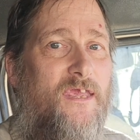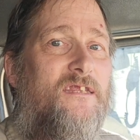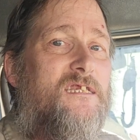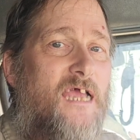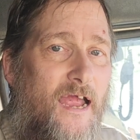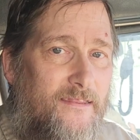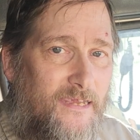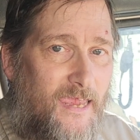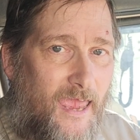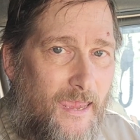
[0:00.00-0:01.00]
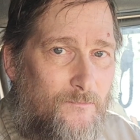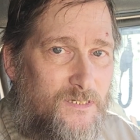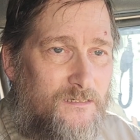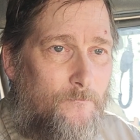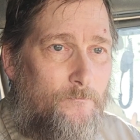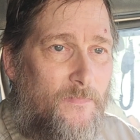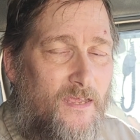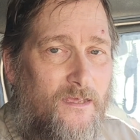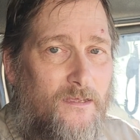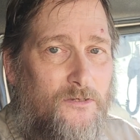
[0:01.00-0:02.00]
inside the caves
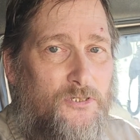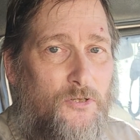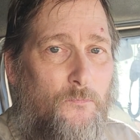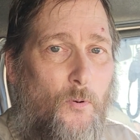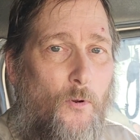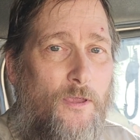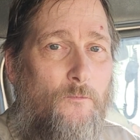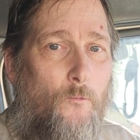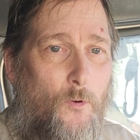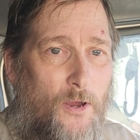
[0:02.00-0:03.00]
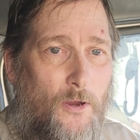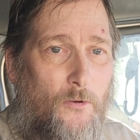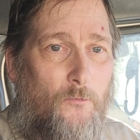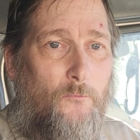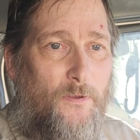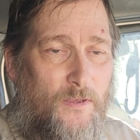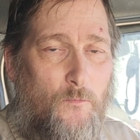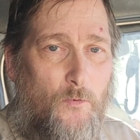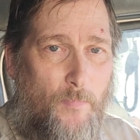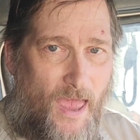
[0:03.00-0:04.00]
to the point where we
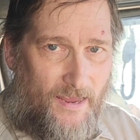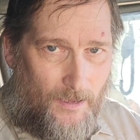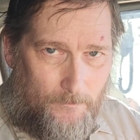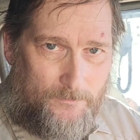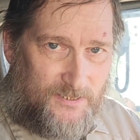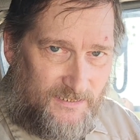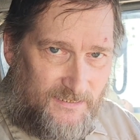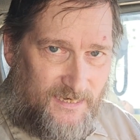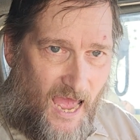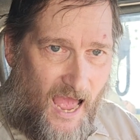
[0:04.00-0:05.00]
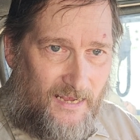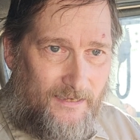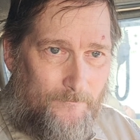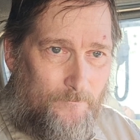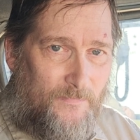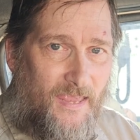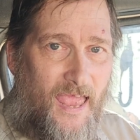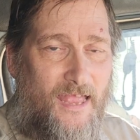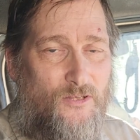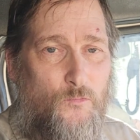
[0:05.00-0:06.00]
will back up to the dock,
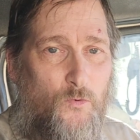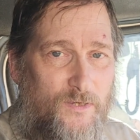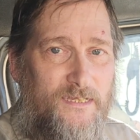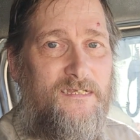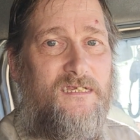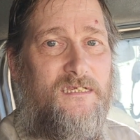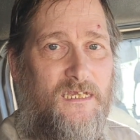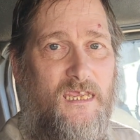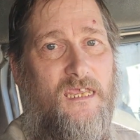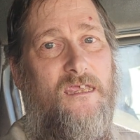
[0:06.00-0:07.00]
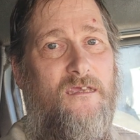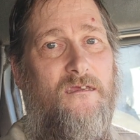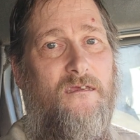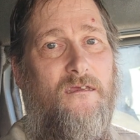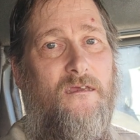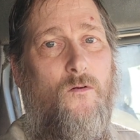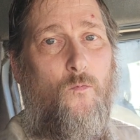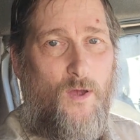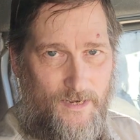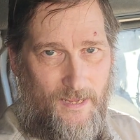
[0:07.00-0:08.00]
and you will get to see
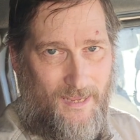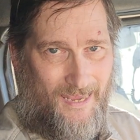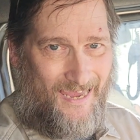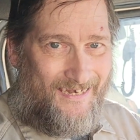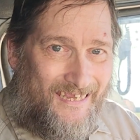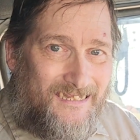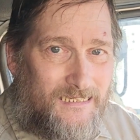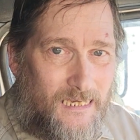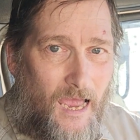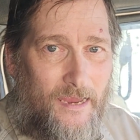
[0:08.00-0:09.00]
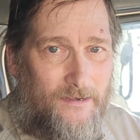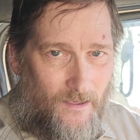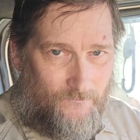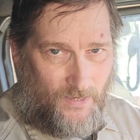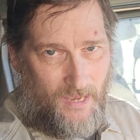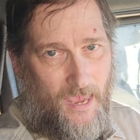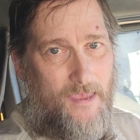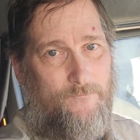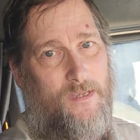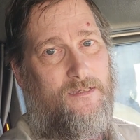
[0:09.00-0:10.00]
what an inside of a
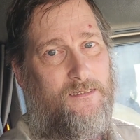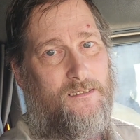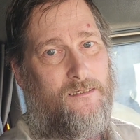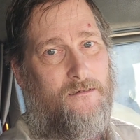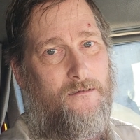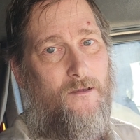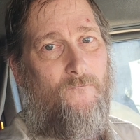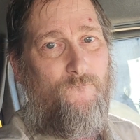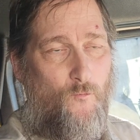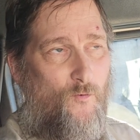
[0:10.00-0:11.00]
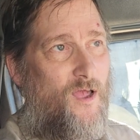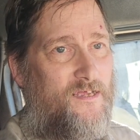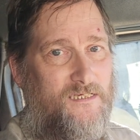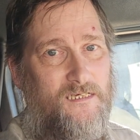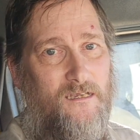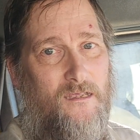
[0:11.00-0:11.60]
cave is for us.